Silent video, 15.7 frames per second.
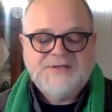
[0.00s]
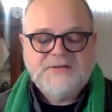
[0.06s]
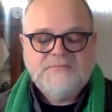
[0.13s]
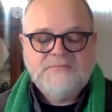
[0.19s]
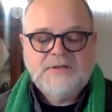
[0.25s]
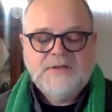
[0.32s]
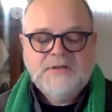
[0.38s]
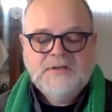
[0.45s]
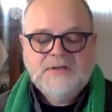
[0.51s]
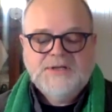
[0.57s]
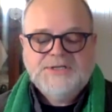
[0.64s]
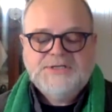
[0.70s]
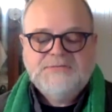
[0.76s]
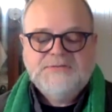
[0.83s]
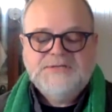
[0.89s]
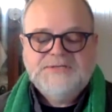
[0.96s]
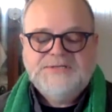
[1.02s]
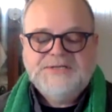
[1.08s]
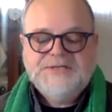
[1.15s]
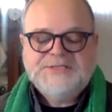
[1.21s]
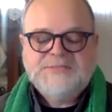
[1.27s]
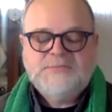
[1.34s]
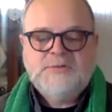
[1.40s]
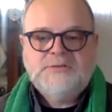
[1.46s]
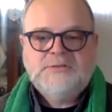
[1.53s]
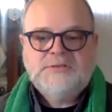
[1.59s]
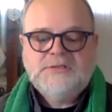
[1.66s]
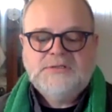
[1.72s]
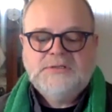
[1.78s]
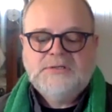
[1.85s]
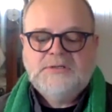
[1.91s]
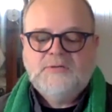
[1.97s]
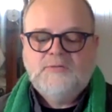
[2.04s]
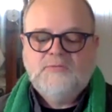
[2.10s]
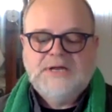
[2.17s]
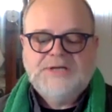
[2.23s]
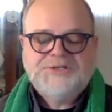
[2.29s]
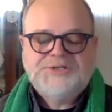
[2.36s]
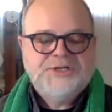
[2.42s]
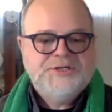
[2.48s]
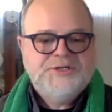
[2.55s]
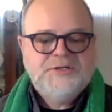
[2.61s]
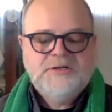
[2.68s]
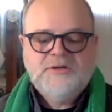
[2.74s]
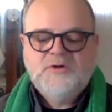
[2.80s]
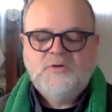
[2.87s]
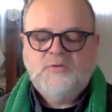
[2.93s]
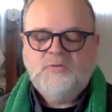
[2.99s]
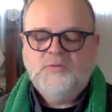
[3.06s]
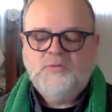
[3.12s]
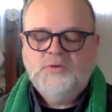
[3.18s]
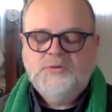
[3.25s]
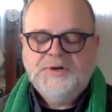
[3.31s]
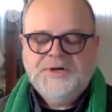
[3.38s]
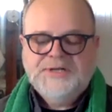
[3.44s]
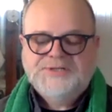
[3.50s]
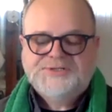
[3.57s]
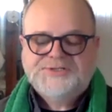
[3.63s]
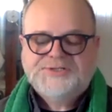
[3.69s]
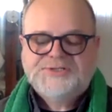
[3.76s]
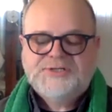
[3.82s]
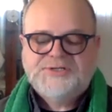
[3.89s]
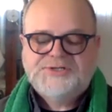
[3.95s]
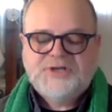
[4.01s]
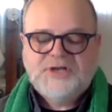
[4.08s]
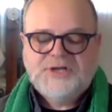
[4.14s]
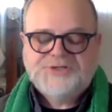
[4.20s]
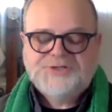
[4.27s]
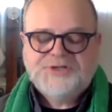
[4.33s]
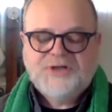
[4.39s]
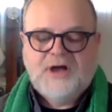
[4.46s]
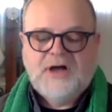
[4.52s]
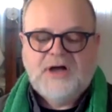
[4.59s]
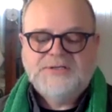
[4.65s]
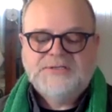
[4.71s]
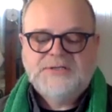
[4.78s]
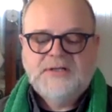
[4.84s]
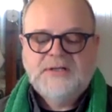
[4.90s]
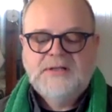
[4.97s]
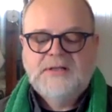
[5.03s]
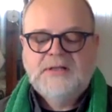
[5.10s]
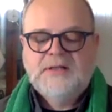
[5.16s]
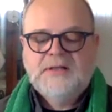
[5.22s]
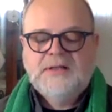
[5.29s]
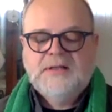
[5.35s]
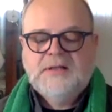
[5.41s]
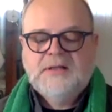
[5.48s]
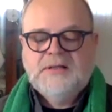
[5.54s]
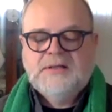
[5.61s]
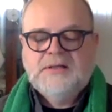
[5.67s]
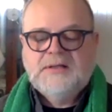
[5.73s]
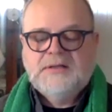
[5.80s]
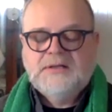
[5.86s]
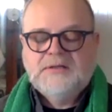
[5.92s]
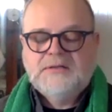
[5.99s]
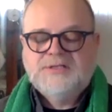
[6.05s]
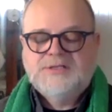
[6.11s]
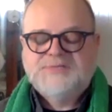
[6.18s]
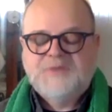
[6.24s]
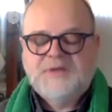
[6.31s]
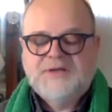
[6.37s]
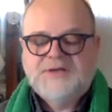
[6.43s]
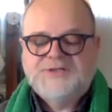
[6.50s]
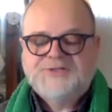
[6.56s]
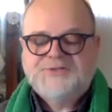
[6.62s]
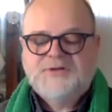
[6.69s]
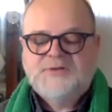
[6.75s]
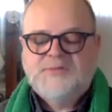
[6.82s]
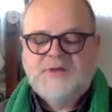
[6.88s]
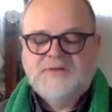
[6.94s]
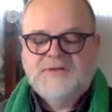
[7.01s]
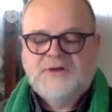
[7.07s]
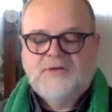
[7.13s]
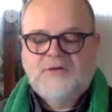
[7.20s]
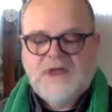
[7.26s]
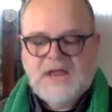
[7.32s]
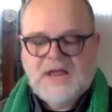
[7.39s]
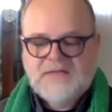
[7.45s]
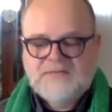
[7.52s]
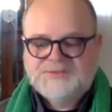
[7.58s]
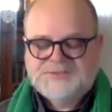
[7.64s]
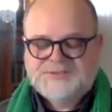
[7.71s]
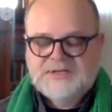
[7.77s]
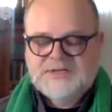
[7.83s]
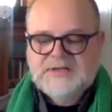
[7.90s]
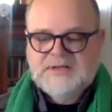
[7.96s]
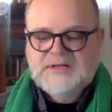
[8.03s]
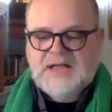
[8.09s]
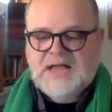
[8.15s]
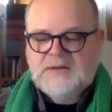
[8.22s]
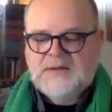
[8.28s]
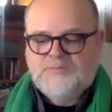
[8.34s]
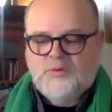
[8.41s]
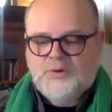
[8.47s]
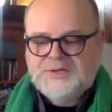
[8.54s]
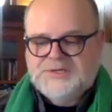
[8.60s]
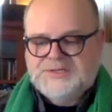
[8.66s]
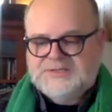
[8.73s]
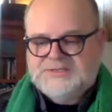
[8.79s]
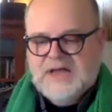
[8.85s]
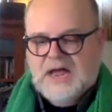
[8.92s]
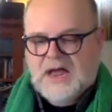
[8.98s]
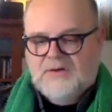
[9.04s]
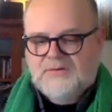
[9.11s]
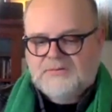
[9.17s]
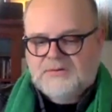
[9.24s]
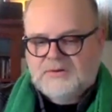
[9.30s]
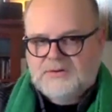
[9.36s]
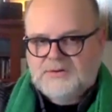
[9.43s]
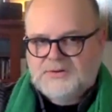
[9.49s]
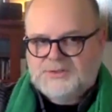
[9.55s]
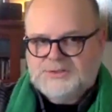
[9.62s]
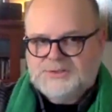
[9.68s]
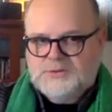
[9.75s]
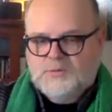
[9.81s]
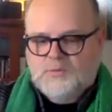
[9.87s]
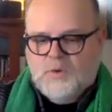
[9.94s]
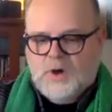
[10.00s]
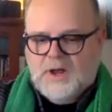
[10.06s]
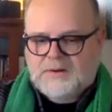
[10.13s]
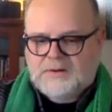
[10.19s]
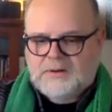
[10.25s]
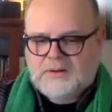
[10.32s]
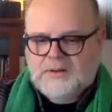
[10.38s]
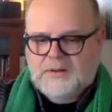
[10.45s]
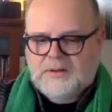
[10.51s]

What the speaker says: him to a dismal, wretched, ruinous churchyard. The spirit stood among the graves and pointed down to one.